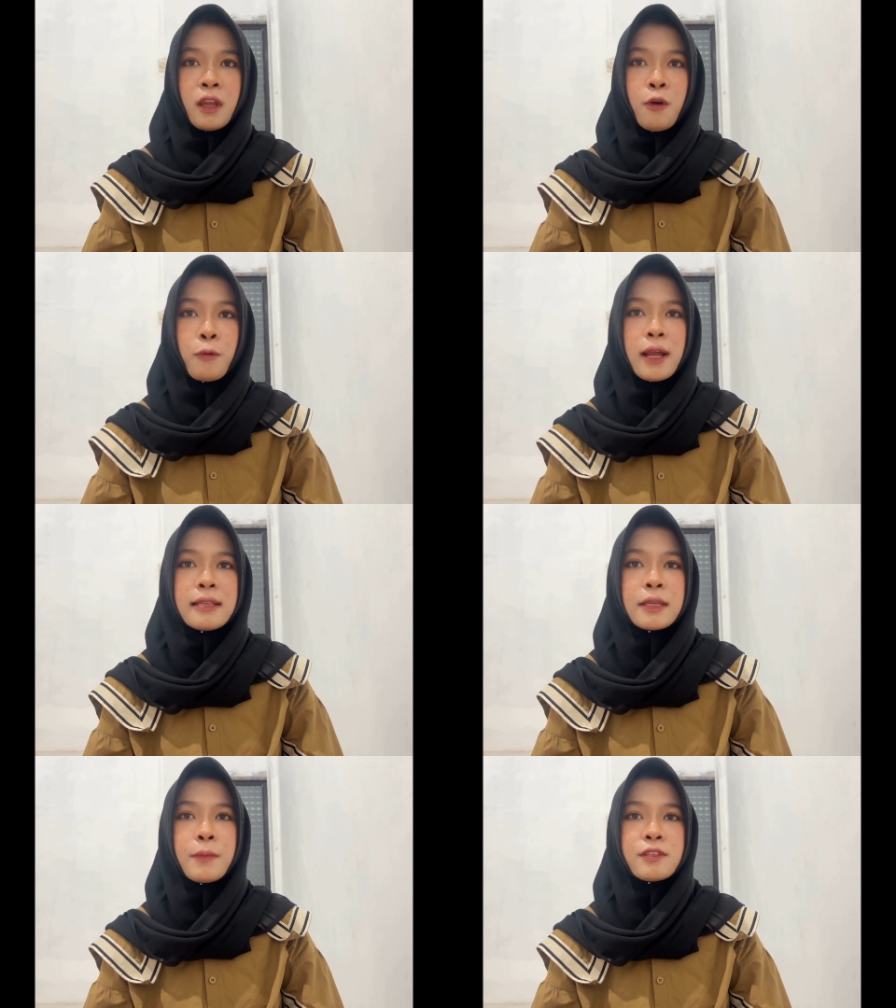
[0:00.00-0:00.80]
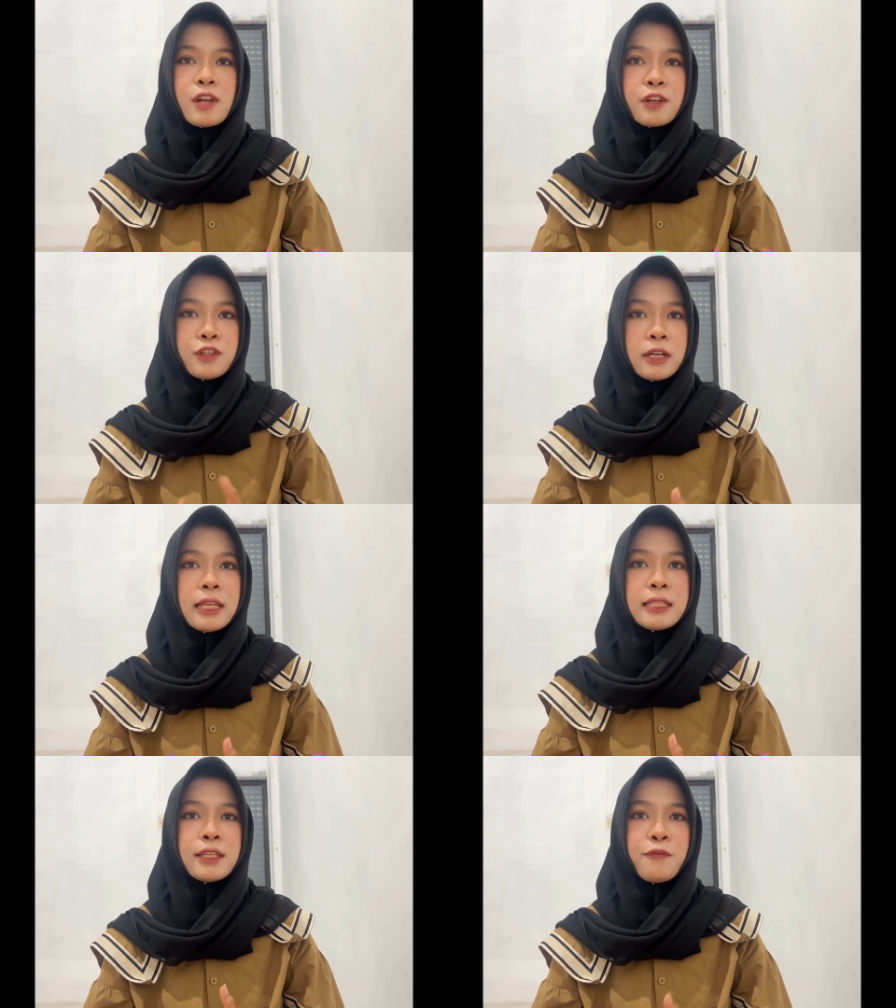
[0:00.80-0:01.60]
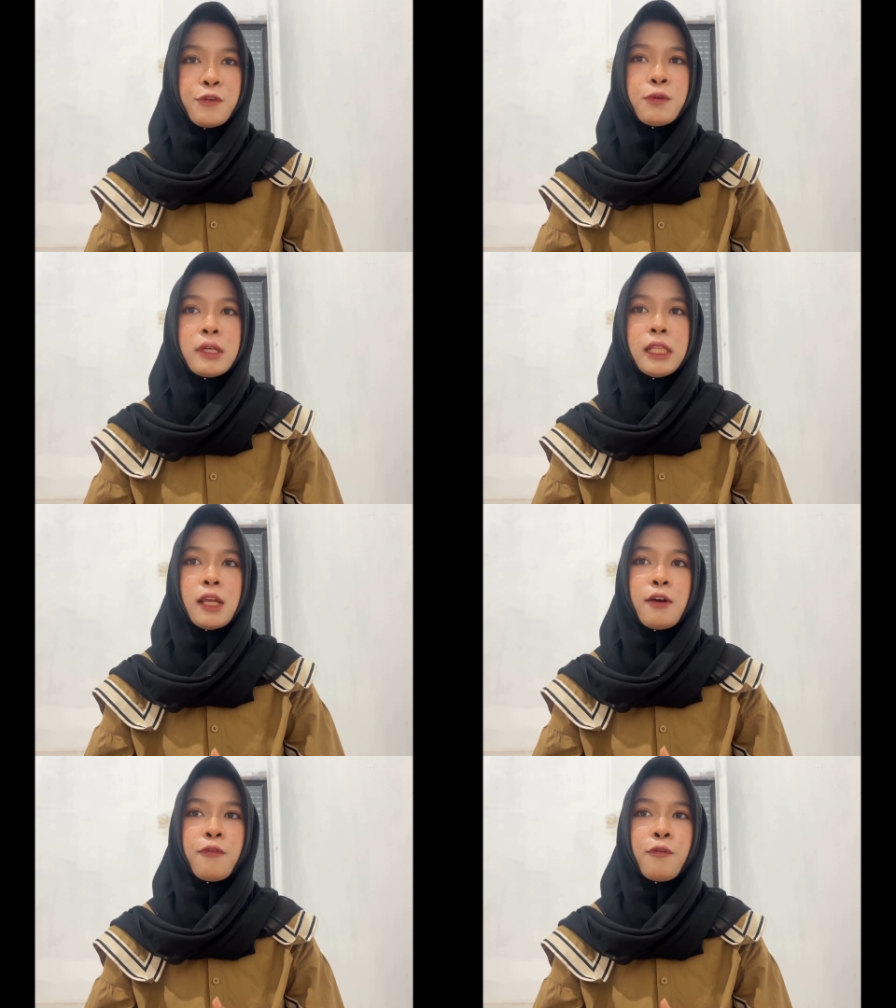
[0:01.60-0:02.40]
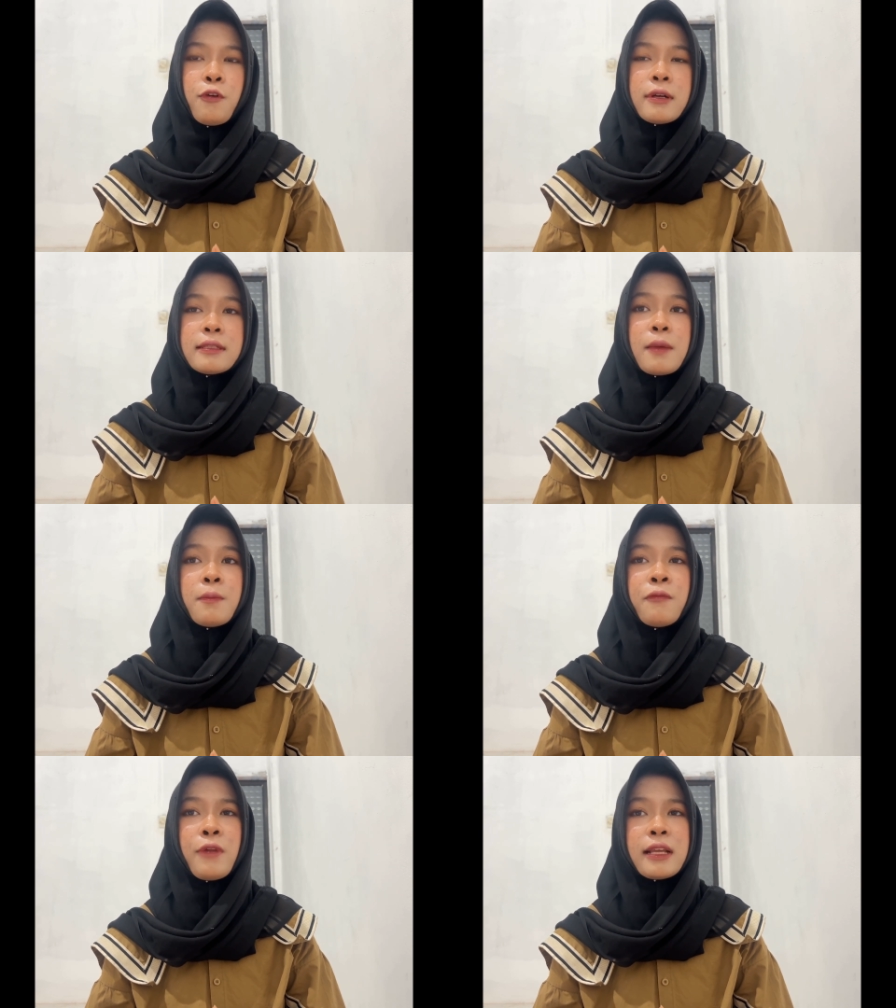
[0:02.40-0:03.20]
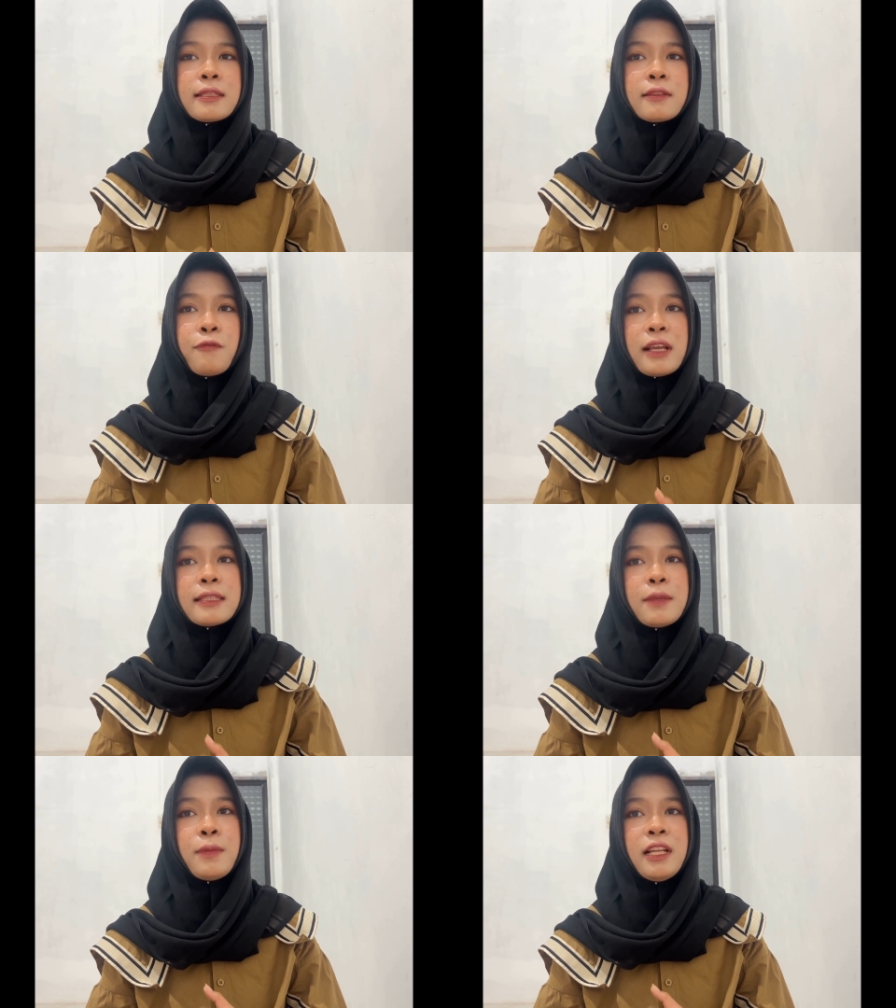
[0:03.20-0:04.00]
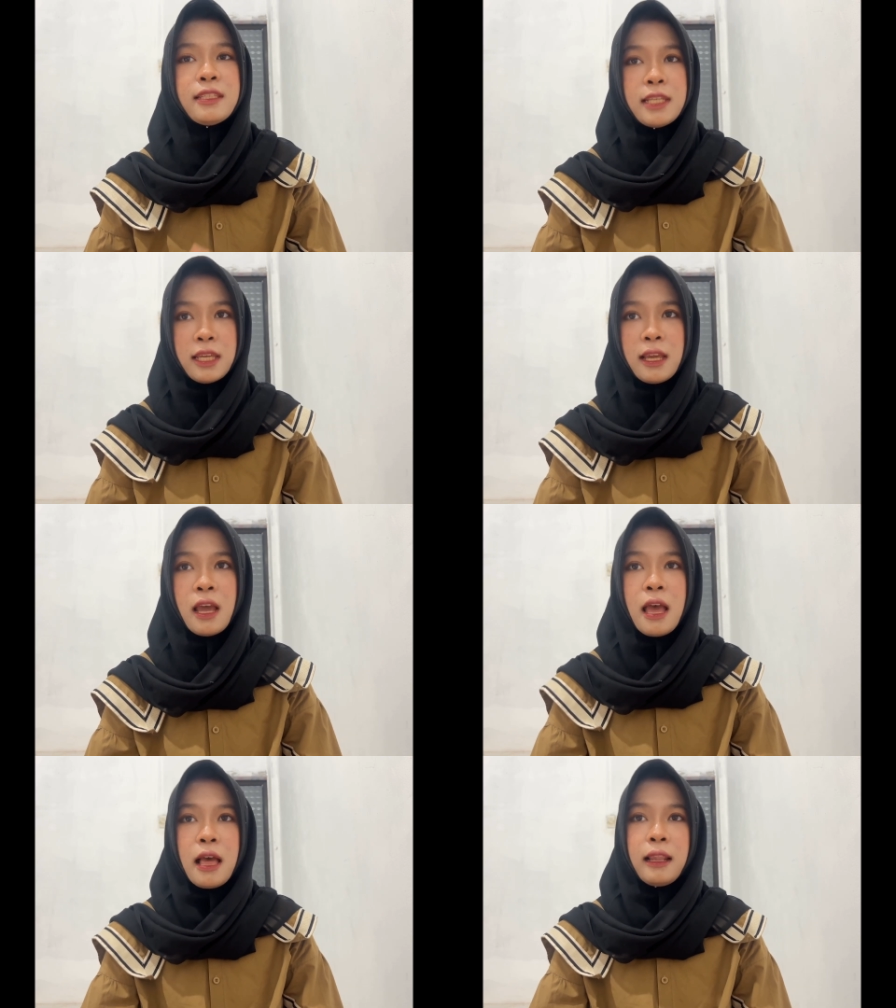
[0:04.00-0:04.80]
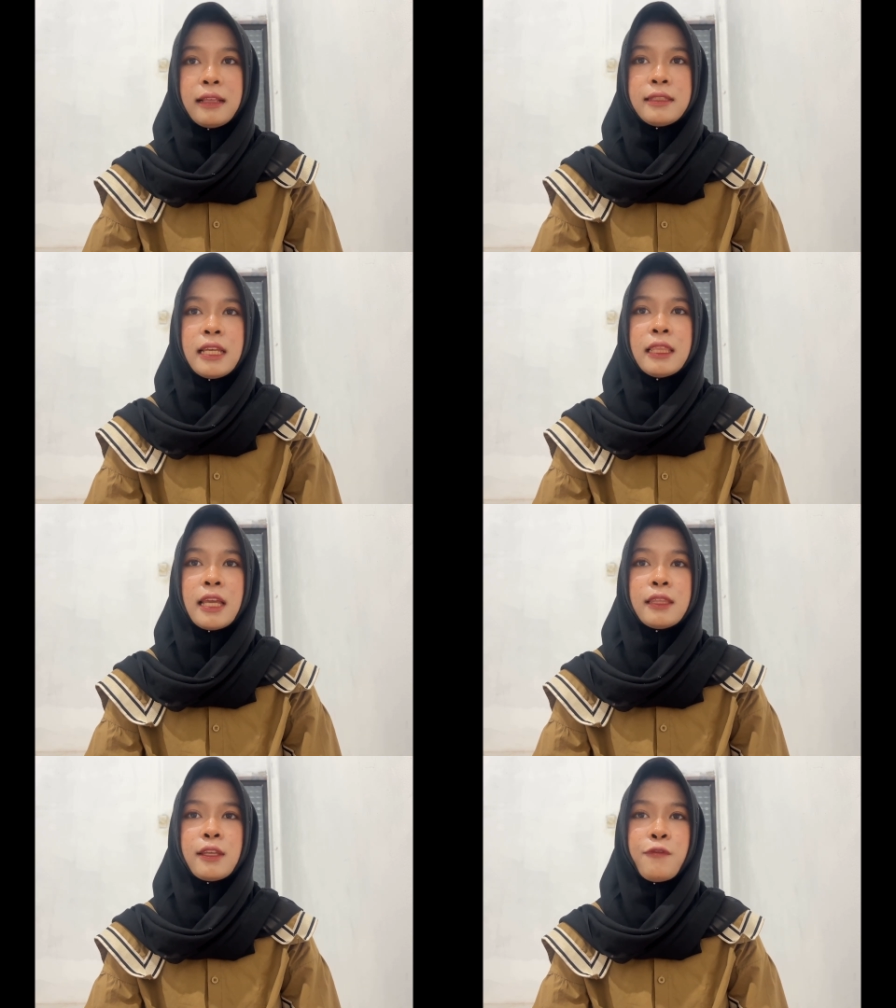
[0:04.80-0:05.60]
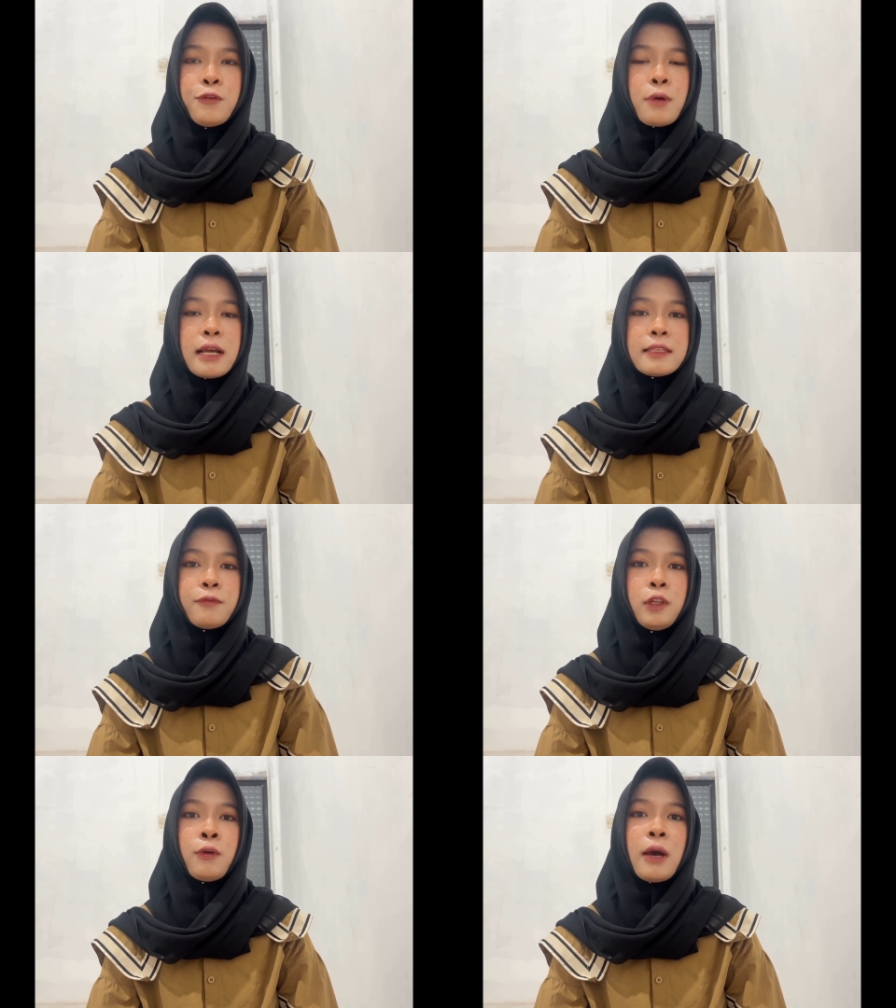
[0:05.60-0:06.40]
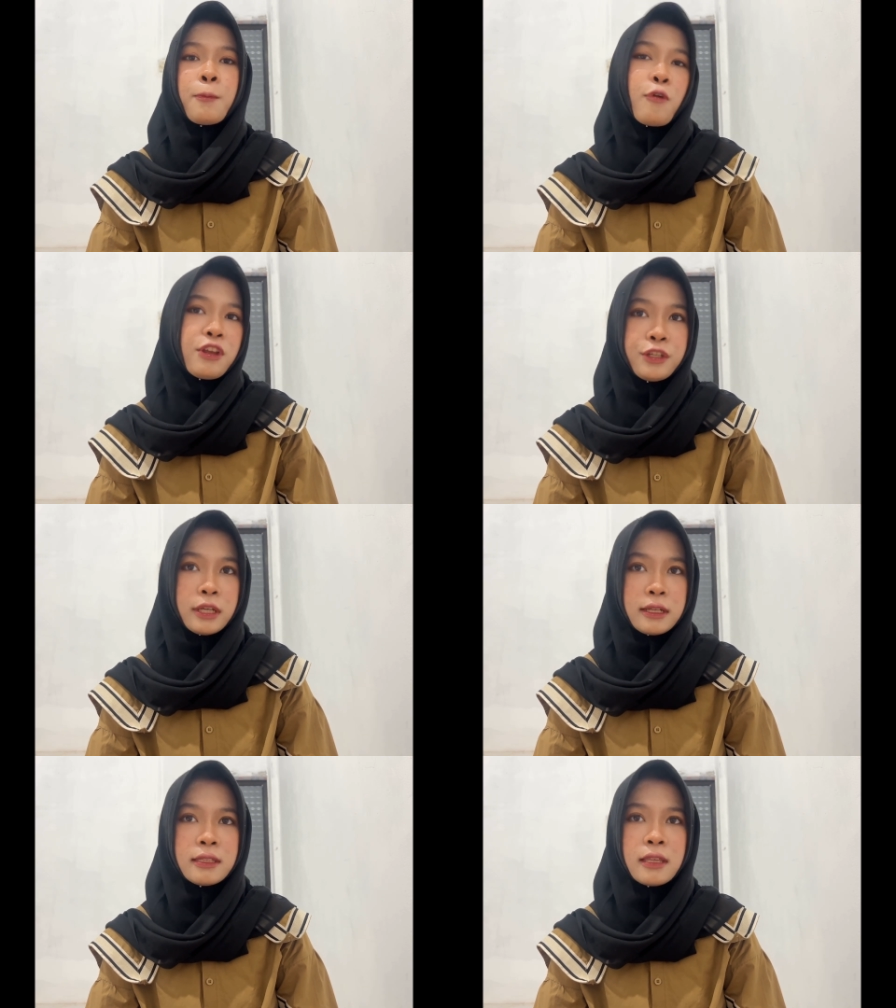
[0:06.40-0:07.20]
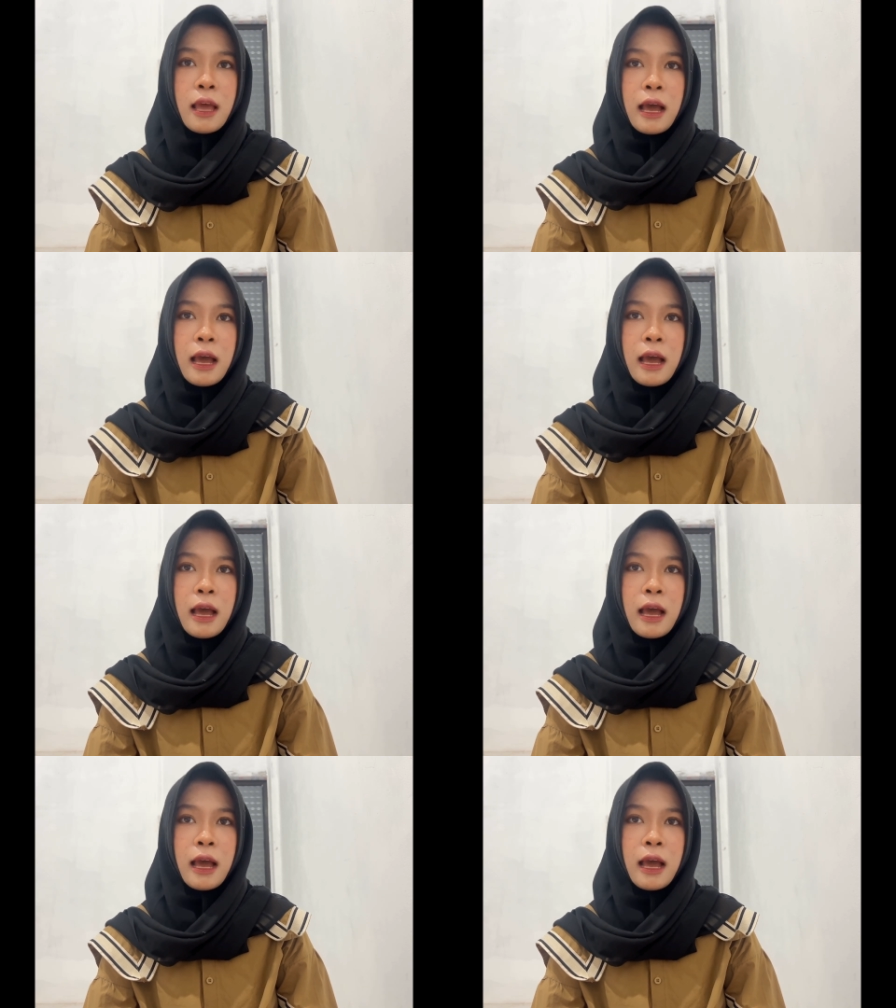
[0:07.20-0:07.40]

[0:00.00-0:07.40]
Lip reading: while semi-structured interview allow for some flexibility, letting the interview ask follow-up questions.